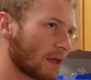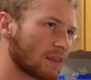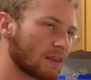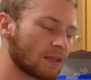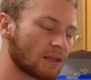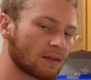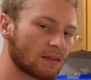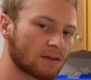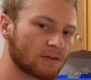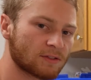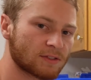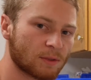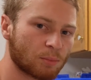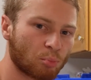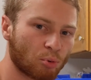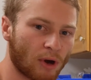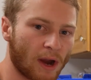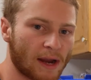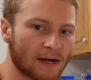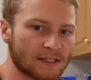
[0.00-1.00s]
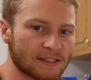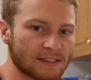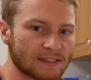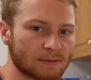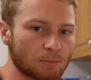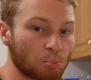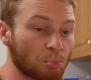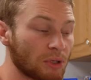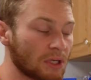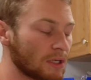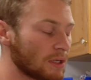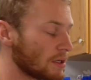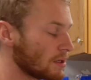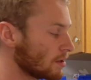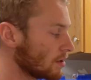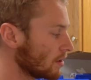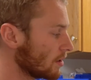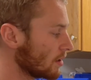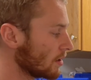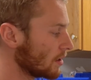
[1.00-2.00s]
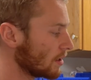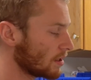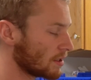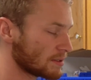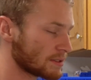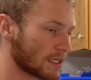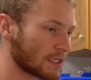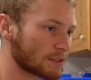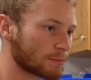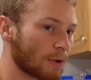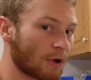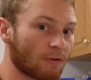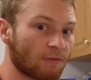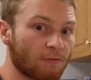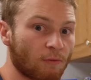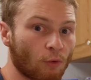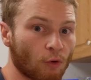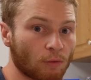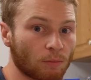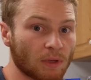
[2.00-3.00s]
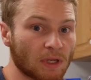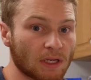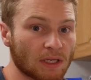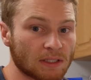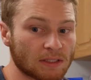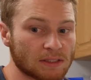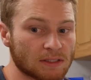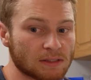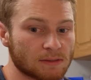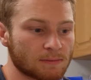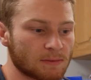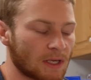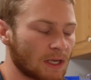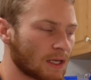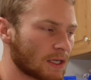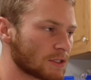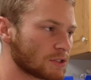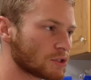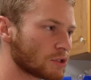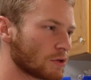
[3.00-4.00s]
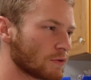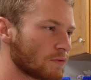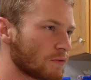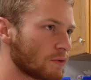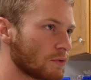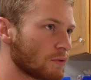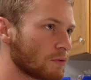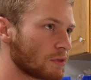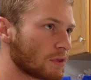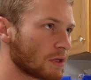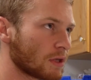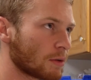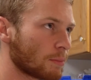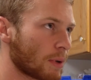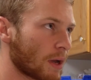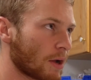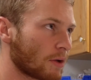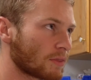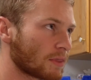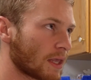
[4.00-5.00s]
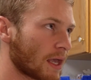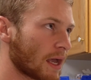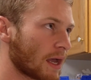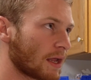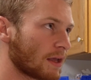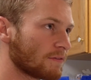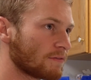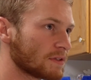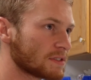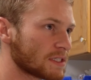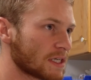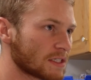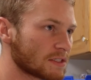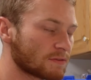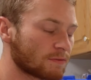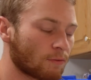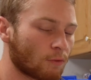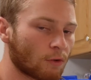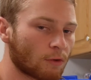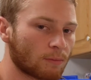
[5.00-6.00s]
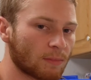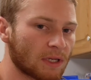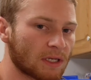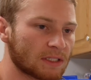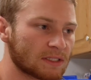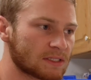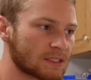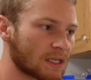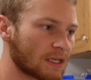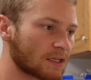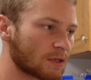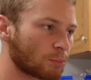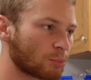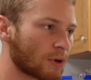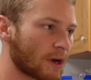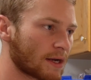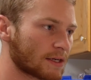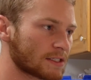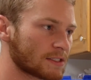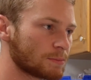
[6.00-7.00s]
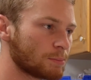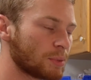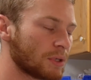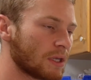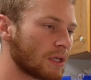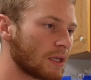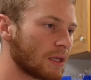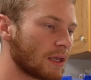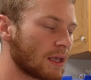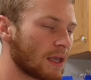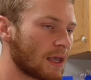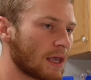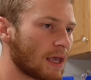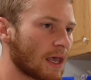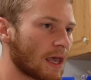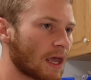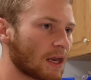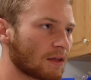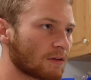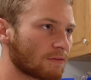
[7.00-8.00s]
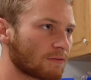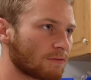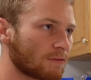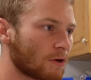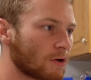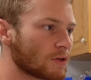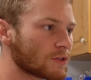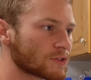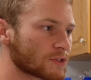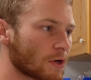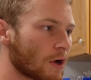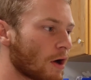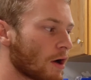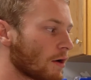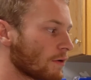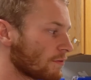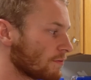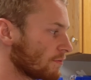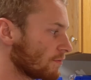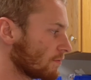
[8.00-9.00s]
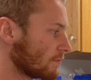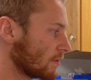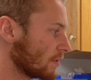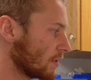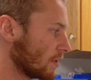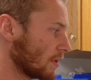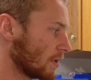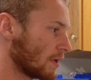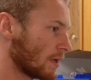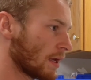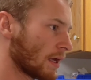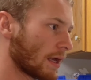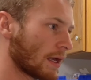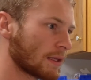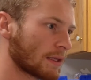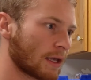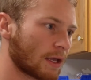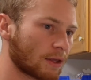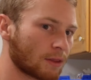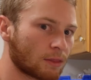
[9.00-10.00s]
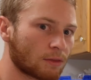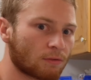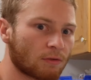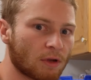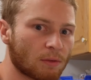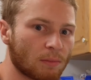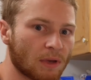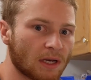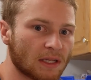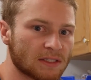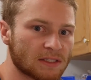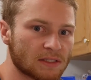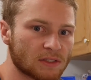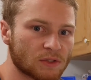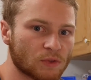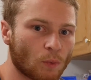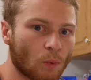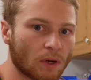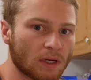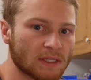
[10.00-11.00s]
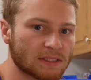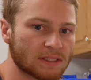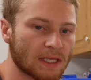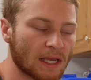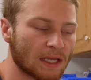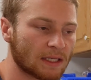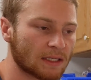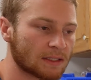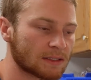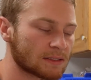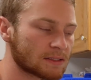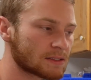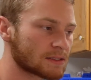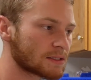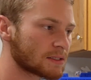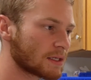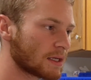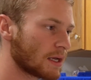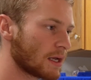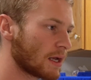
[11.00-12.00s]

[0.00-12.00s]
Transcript: think there's a practice B. It takes about 4 minutes. And so if you think about that, if it takes 4 minutes to get to practice B and it falls off at like 3 minutes and 20 seconds,